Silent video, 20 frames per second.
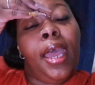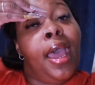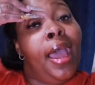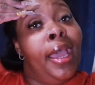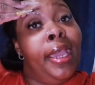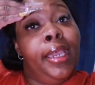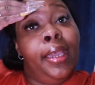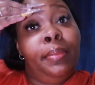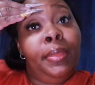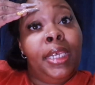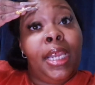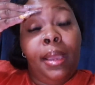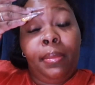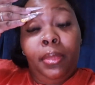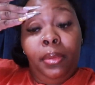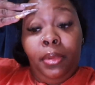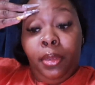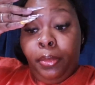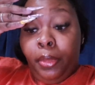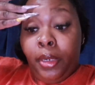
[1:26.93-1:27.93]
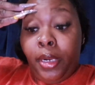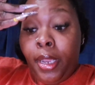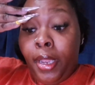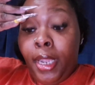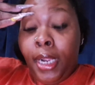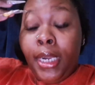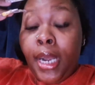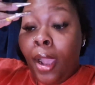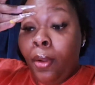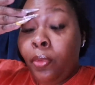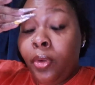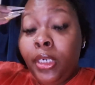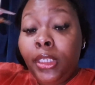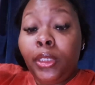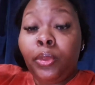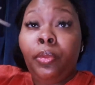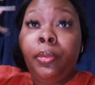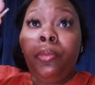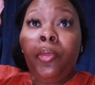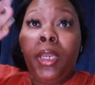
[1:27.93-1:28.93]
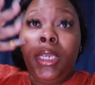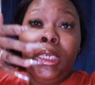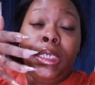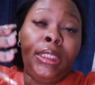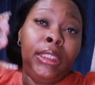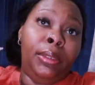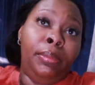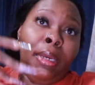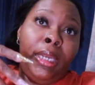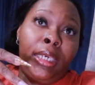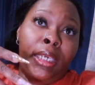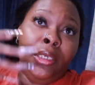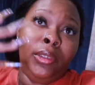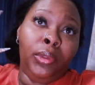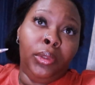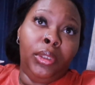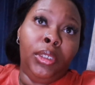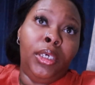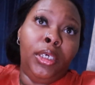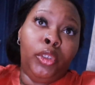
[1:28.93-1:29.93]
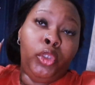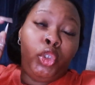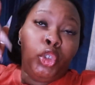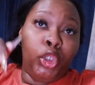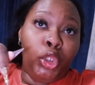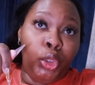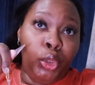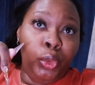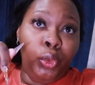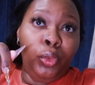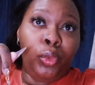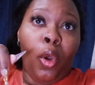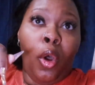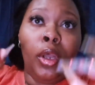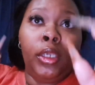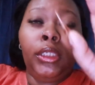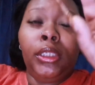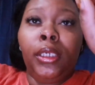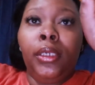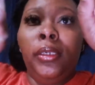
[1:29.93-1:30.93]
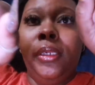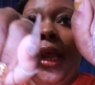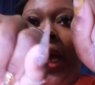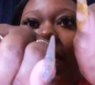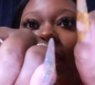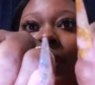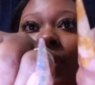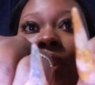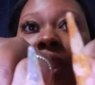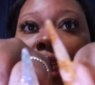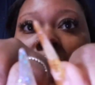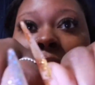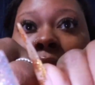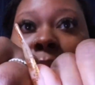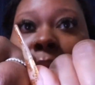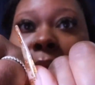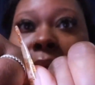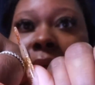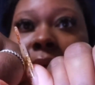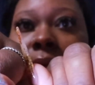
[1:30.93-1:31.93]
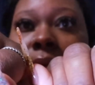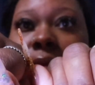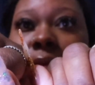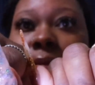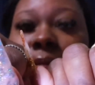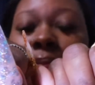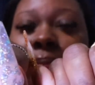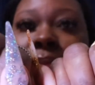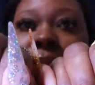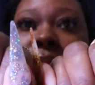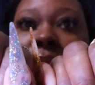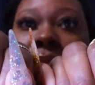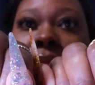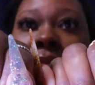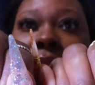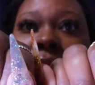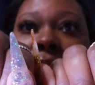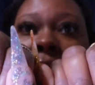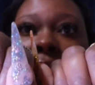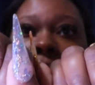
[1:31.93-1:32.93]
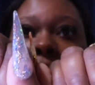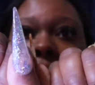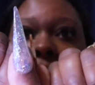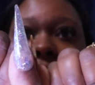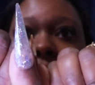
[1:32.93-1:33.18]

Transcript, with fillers: I am a Diamond member and I wanted to wait until my nails were done too. Also, like, check them out. Nail